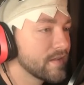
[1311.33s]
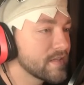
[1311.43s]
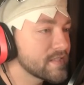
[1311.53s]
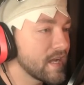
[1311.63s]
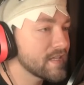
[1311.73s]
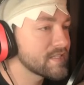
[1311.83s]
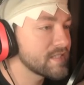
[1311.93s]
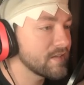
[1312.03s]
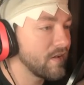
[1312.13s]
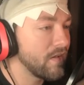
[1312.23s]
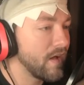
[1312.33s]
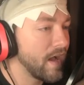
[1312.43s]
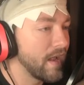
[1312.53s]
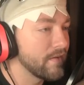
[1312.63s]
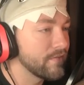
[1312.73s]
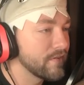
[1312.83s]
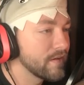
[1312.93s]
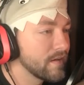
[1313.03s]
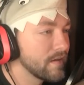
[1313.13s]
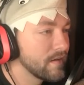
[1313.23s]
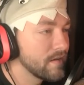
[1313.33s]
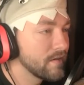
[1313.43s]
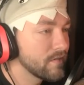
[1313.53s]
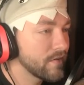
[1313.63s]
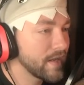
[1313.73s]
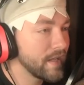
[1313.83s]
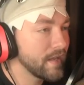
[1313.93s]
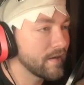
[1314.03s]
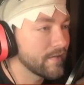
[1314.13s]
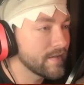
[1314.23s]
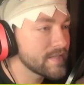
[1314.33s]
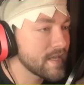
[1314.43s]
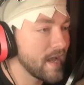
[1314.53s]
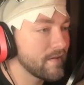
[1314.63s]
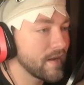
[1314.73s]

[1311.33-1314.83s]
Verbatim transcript: This guy is still alive. Right here, this guy